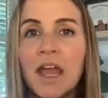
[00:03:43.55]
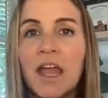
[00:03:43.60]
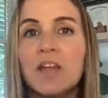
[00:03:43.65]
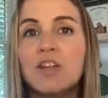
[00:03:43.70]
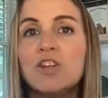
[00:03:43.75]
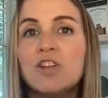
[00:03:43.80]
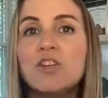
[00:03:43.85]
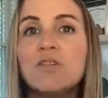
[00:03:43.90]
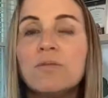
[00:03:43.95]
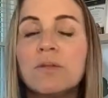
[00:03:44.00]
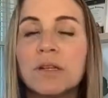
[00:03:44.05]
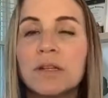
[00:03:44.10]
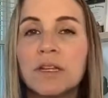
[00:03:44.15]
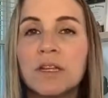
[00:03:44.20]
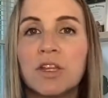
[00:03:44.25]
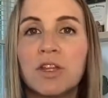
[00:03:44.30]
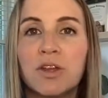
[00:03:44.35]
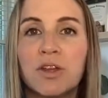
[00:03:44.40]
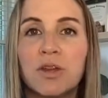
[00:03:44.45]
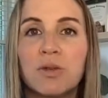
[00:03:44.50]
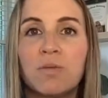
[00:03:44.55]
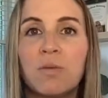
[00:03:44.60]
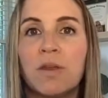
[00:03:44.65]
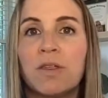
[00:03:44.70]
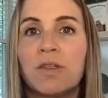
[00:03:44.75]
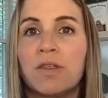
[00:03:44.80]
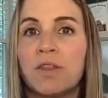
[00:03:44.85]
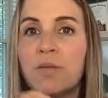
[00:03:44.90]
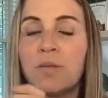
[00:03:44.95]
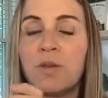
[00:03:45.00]
And you're really good
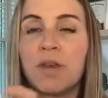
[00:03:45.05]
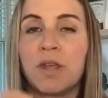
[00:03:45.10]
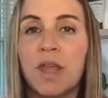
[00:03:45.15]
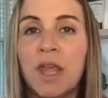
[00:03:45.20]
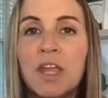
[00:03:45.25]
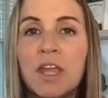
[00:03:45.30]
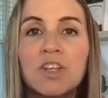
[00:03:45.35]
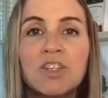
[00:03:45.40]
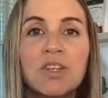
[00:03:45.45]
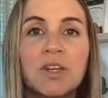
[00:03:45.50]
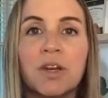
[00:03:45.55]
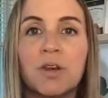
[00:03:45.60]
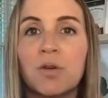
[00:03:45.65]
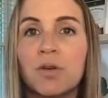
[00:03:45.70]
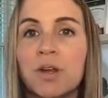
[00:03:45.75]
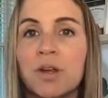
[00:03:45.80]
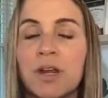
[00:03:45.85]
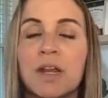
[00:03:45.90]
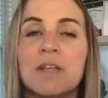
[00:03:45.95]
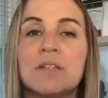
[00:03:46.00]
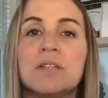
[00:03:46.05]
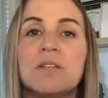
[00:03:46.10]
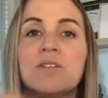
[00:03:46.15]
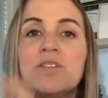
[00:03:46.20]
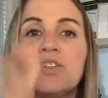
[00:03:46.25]
with communication and organizing,